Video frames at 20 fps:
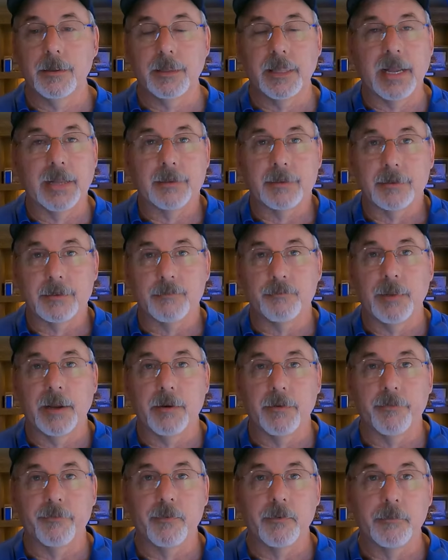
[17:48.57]
that's just
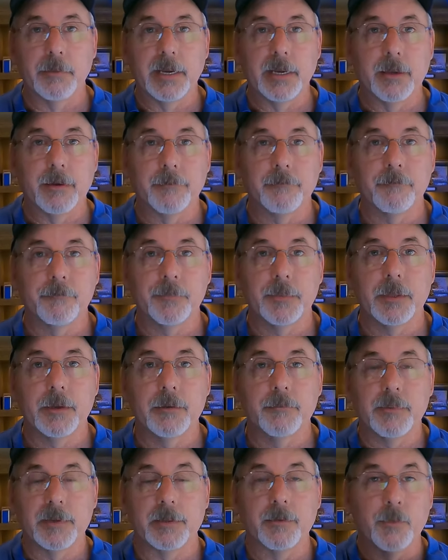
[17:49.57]
better for me.
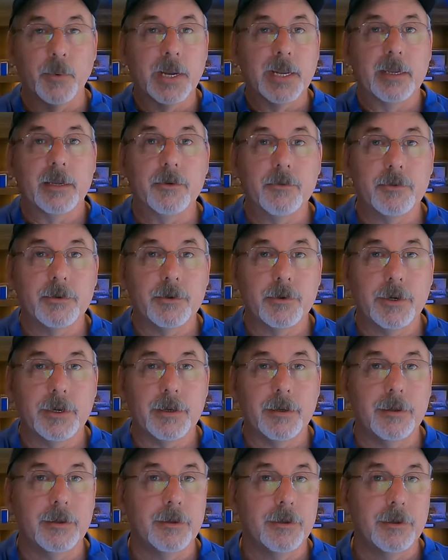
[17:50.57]
But the way you do
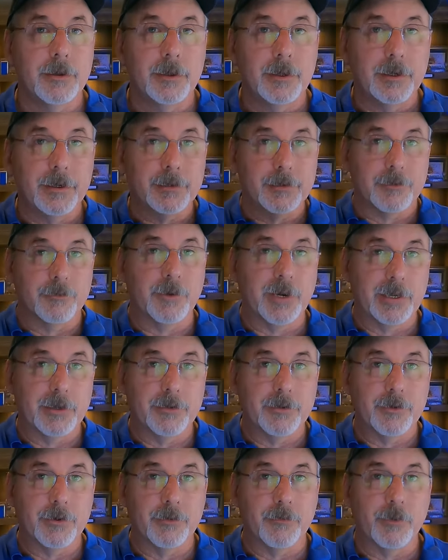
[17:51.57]
it is the way
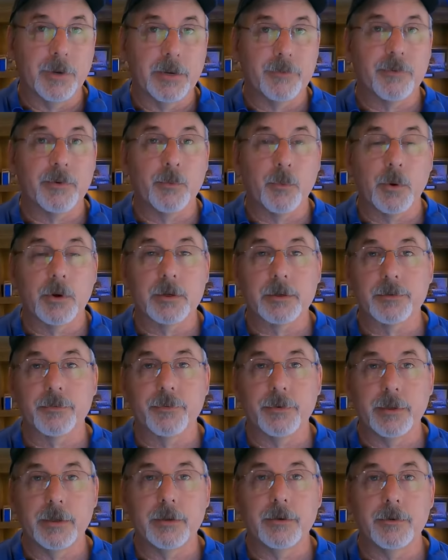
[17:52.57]
you do it. Whatever works
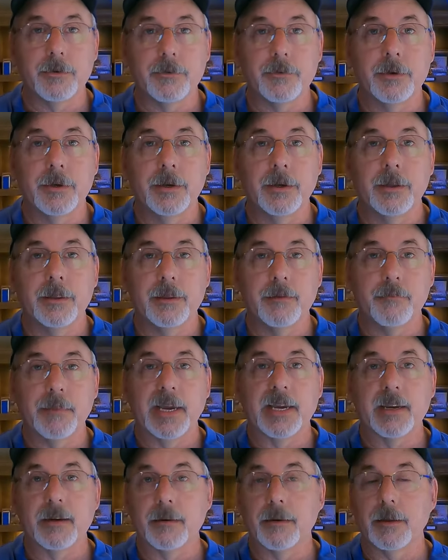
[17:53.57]
for you to
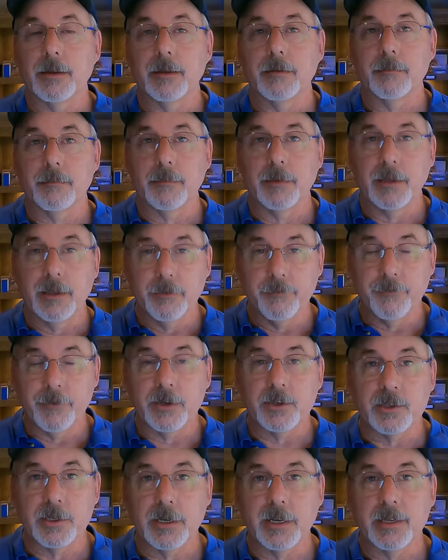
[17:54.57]
make it
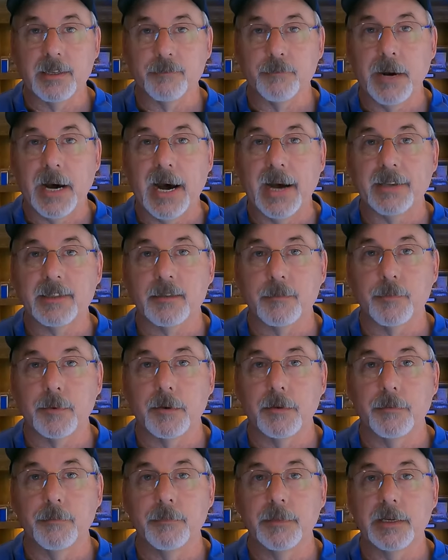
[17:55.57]
efficient as
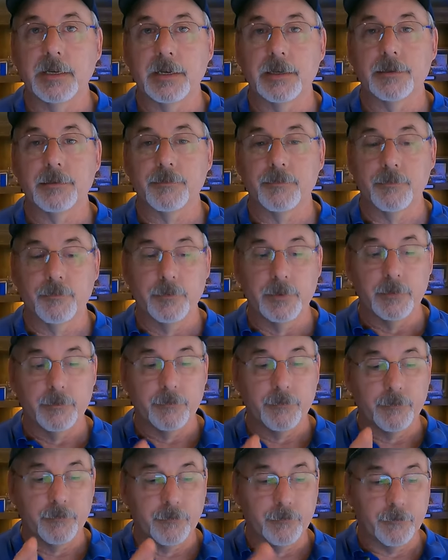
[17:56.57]
possible, because with
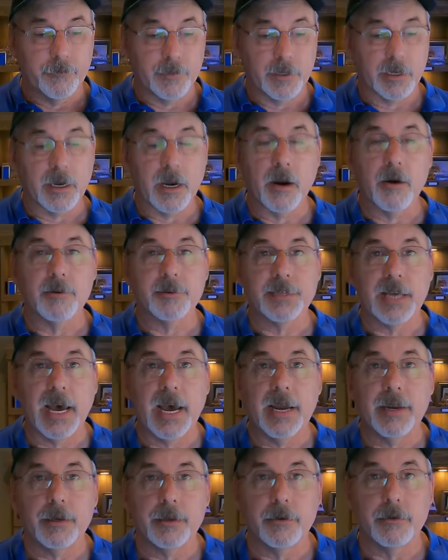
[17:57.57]
the cards
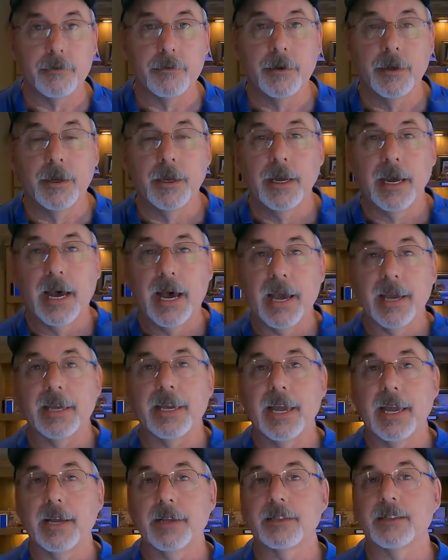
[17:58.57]
I do, I
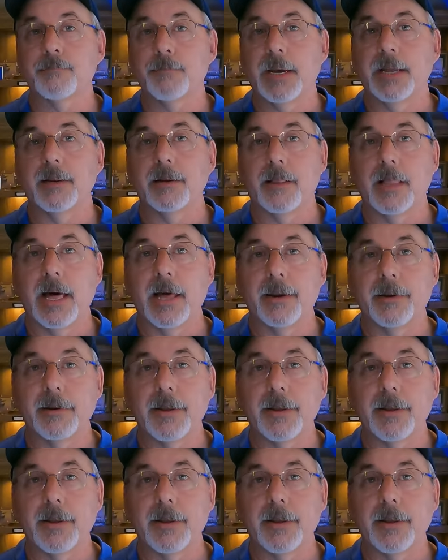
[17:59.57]
can't spend a lot